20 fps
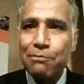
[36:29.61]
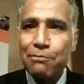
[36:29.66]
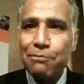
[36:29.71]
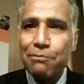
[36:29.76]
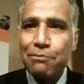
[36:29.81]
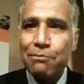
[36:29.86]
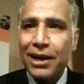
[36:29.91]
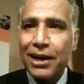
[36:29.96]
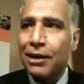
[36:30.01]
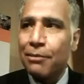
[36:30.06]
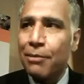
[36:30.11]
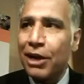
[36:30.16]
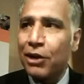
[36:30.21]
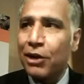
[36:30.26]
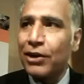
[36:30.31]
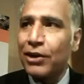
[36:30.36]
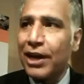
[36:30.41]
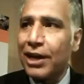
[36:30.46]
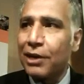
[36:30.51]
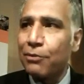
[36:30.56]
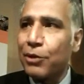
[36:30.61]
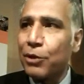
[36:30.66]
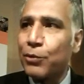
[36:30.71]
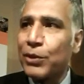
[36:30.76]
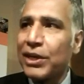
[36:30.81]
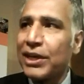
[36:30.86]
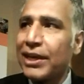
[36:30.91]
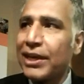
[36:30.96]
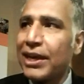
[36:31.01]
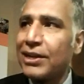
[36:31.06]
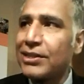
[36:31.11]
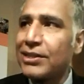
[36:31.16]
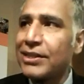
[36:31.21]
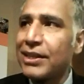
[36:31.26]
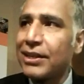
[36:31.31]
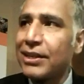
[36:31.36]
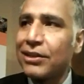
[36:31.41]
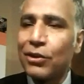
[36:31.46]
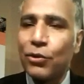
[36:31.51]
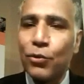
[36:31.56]
Back online, but we'll get a
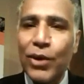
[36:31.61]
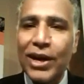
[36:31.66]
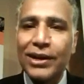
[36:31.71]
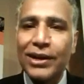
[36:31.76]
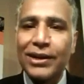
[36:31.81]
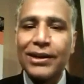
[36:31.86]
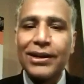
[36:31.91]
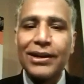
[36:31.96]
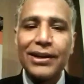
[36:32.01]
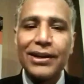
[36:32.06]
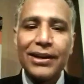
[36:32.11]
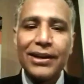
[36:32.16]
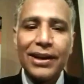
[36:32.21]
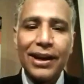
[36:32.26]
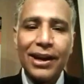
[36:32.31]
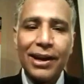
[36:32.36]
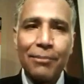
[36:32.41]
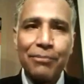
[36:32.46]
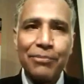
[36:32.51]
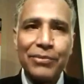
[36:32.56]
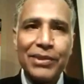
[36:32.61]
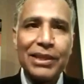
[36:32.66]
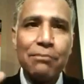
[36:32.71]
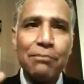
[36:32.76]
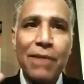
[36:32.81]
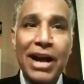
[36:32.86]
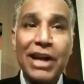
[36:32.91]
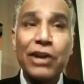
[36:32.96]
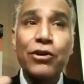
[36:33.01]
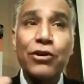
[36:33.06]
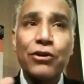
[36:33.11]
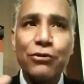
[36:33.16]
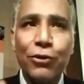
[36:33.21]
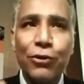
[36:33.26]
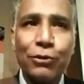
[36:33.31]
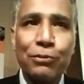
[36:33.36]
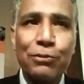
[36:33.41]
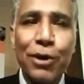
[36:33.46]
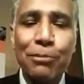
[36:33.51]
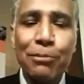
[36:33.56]
signal when the
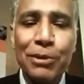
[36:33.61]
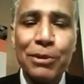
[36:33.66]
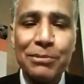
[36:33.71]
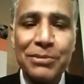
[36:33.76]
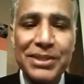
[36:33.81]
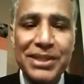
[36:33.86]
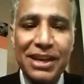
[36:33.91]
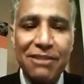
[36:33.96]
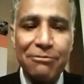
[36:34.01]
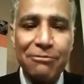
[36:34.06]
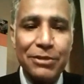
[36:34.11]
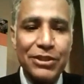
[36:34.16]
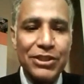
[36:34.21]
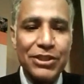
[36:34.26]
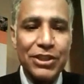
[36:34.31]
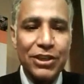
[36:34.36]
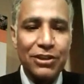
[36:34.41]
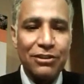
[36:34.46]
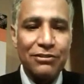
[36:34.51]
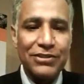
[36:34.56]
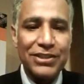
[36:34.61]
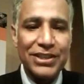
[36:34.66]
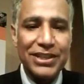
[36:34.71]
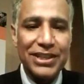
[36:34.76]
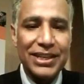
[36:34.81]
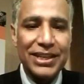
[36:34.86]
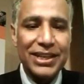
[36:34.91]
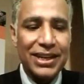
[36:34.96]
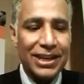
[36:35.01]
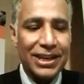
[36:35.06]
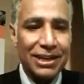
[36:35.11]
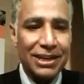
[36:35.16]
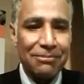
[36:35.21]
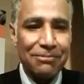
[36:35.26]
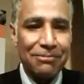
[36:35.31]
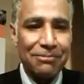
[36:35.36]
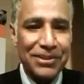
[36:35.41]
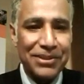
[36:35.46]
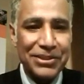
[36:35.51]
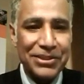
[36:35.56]
microphone problems have been solved.
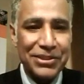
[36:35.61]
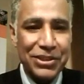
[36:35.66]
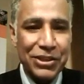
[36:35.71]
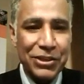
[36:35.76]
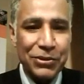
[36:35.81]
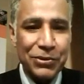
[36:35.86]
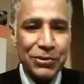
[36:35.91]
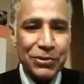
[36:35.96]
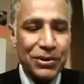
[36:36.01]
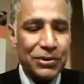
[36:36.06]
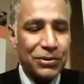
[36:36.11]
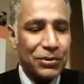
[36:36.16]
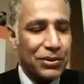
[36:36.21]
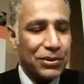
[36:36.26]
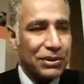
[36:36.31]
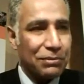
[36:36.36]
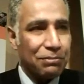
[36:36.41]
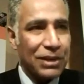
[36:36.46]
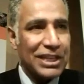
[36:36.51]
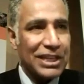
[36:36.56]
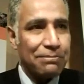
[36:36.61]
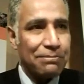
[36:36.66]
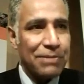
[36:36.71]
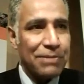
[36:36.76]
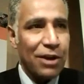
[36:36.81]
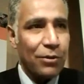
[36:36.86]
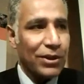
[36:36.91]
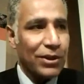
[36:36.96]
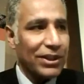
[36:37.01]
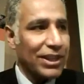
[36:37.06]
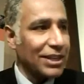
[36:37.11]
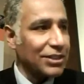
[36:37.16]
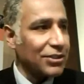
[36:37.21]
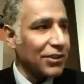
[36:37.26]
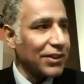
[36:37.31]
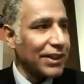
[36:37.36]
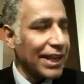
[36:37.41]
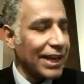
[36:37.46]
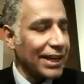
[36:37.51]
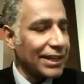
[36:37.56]
So please bear with
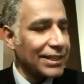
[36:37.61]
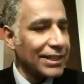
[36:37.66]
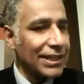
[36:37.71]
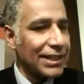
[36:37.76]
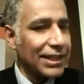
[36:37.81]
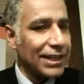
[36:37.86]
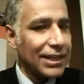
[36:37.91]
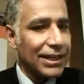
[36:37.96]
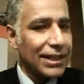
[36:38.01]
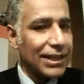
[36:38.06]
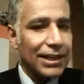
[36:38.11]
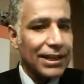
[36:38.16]
us on that.